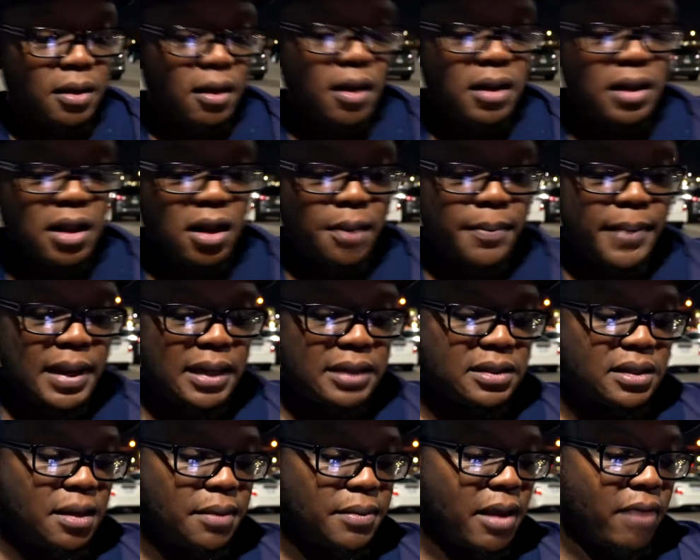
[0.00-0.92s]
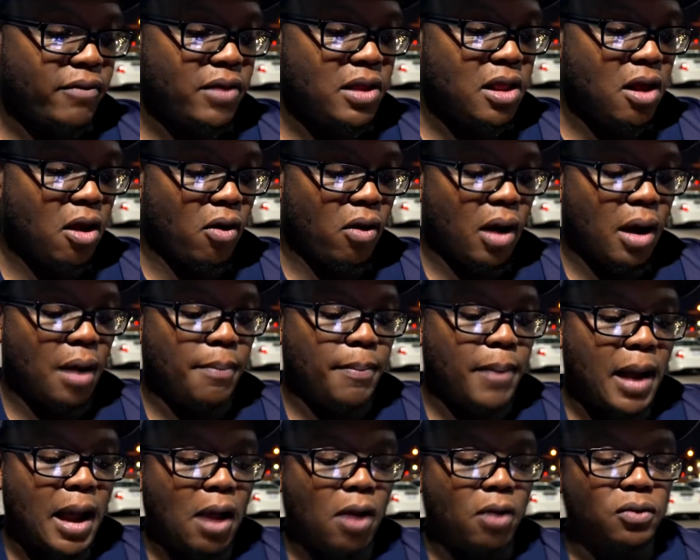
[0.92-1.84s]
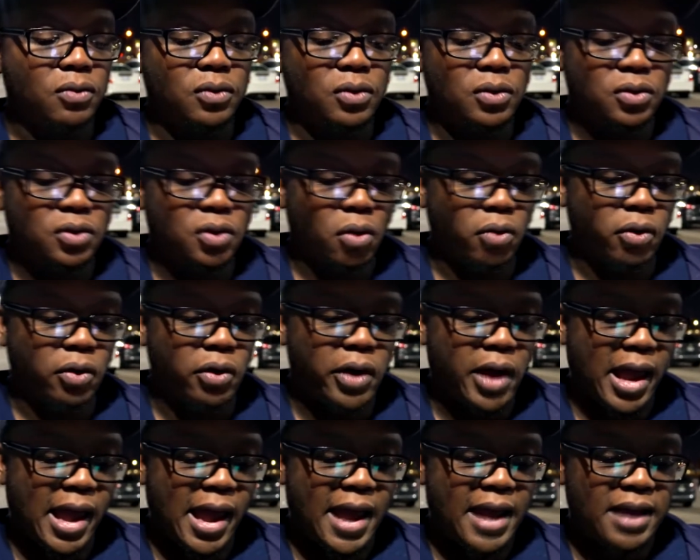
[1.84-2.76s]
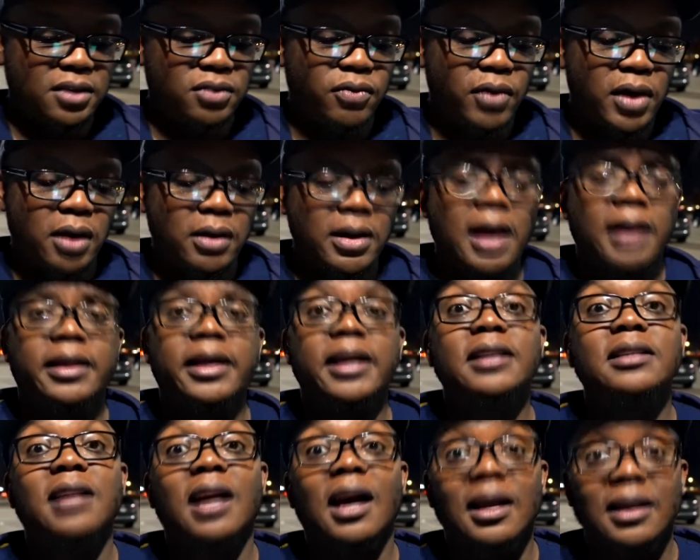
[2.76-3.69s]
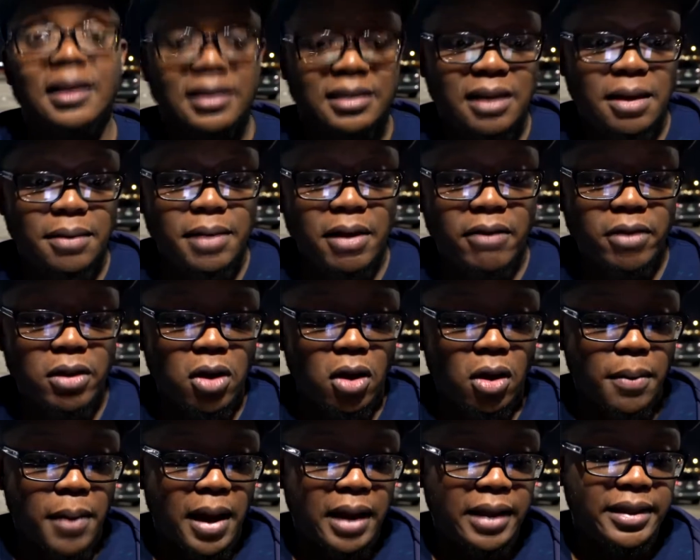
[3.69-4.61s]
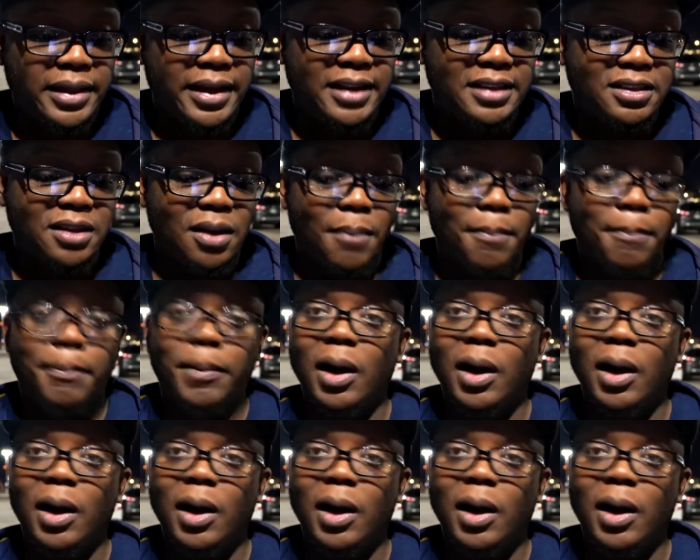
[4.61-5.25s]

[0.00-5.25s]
a little bit of stuff that we know about Zorua as well. Now, there's other stuff that we know about it. There's some